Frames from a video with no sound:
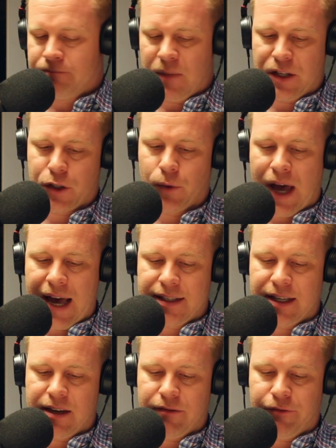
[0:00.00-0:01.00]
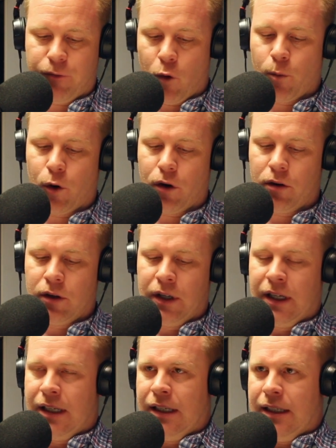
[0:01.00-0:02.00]
And so as a former
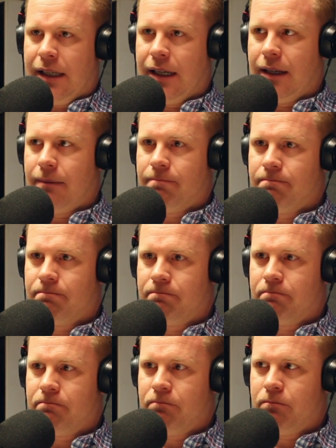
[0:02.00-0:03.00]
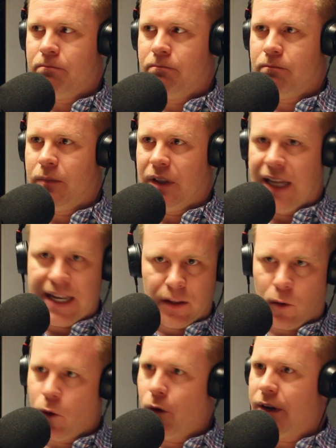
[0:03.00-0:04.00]
um,
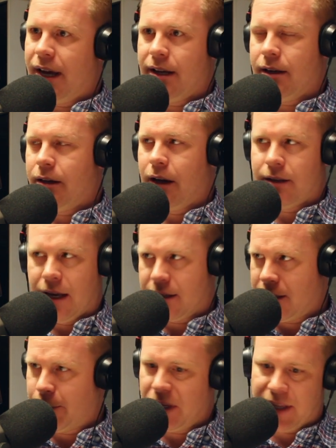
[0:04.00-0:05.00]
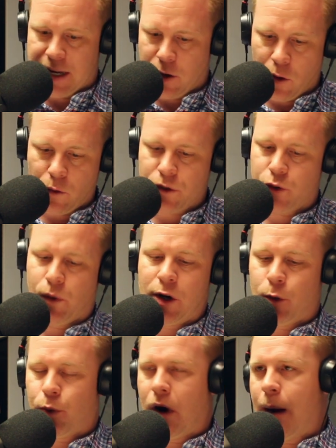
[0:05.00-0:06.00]
landlord, as, as somebody that owns
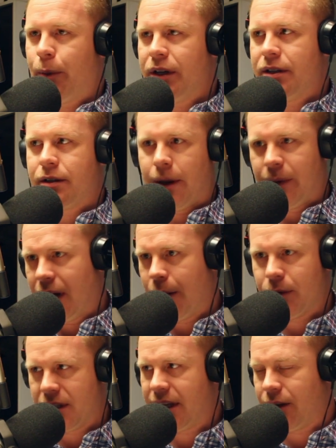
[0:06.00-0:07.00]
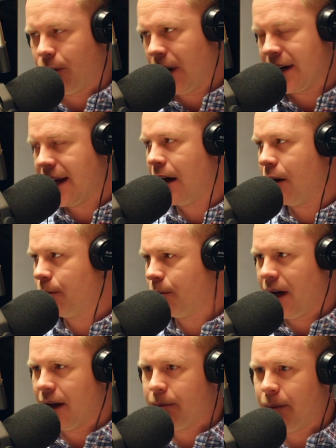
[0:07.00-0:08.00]
rental properties, I mean, I would say that right now
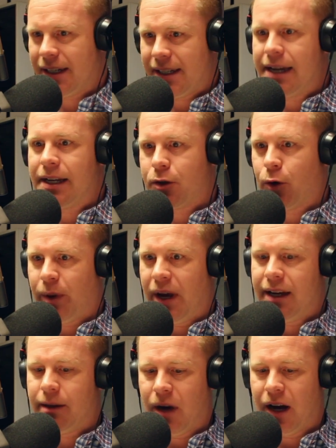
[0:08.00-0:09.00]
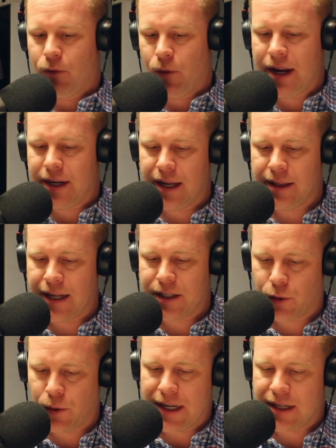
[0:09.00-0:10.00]
my my tenants are paying my rent, and
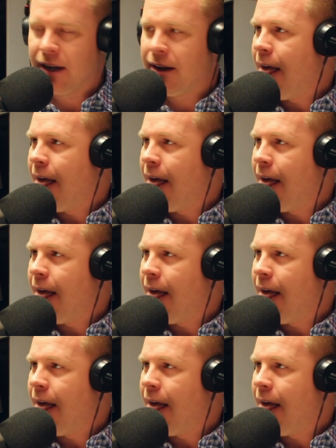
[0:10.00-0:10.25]
that's great.